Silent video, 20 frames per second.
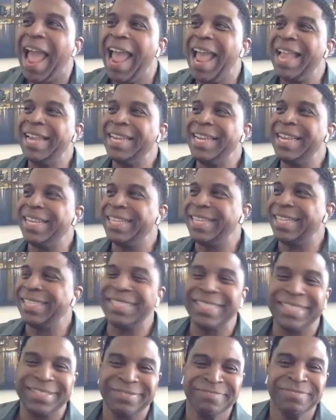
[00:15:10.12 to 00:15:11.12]
that's and
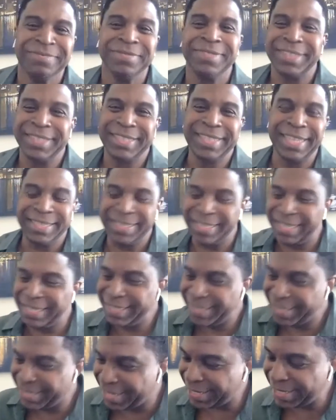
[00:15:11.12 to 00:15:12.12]
special. This, this
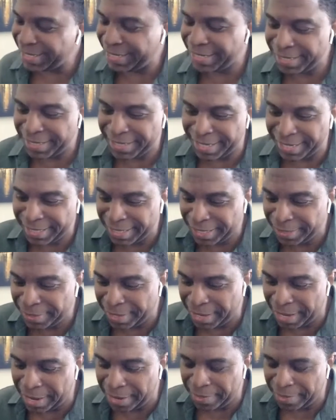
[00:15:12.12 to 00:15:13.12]
is this is this is
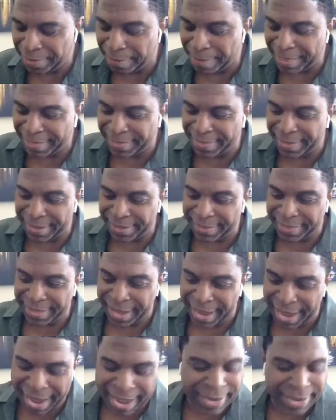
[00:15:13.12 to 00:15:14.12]
the the,
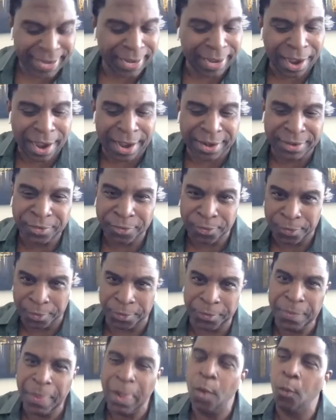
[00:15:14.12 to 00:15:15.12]
the hand of God
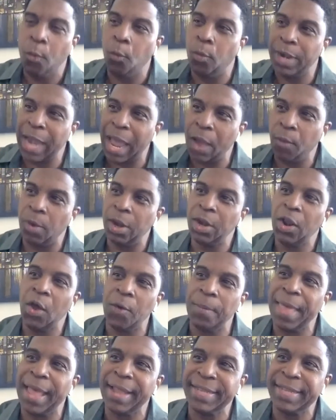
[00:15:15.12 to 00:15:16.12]
truth. When I went
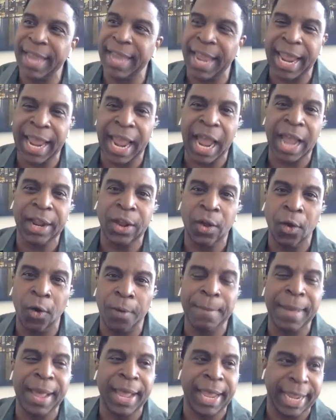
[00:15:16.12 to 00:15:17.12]
home that day, I
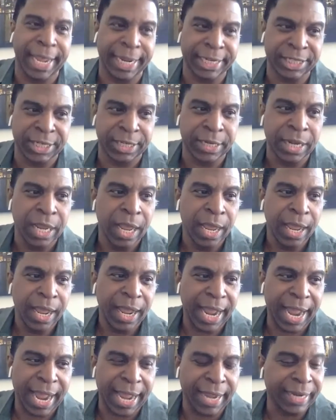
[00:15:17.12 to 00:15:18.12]
called my agent
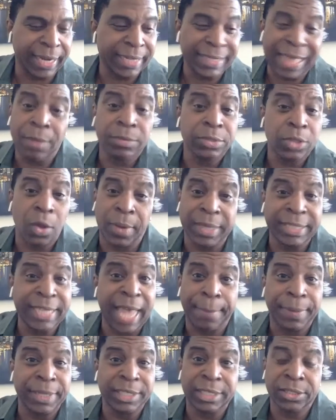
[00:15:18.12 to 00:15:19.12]
because I was always
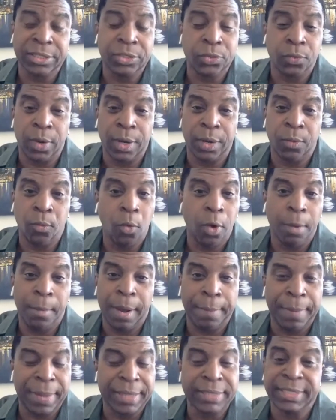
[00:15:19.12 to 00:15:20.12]
happy just doing warm
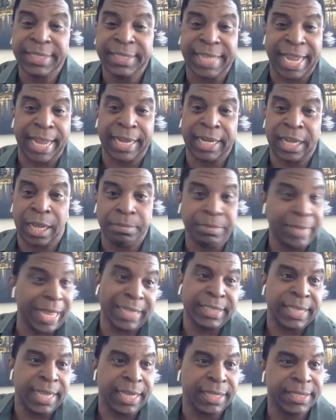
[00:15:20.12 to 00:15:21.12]
up and stand up.
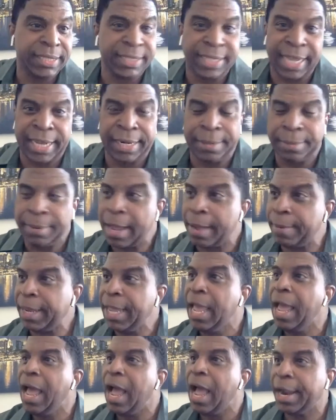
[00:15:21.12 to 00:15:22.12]
That's it, stand up comedy.
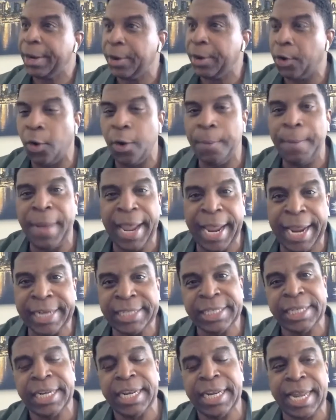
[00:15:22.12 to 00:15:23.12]
I mm. called my
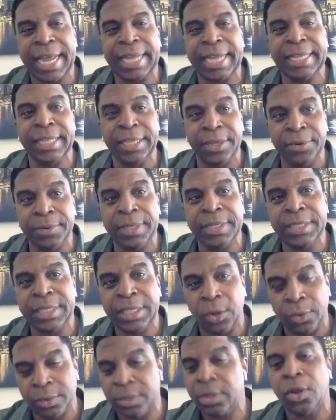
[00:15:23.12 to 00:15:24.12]
agent and I literally
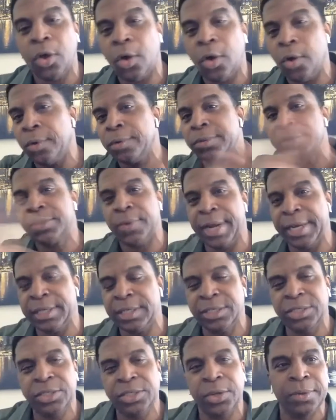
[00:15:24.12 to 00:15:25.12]
told her the whole story I
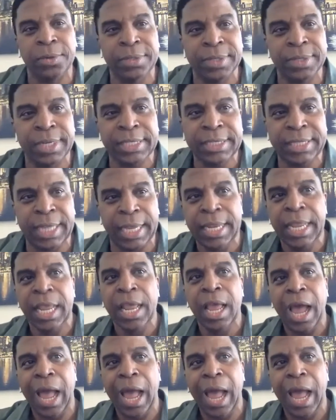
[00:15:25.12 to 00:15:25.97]
just told you. I said,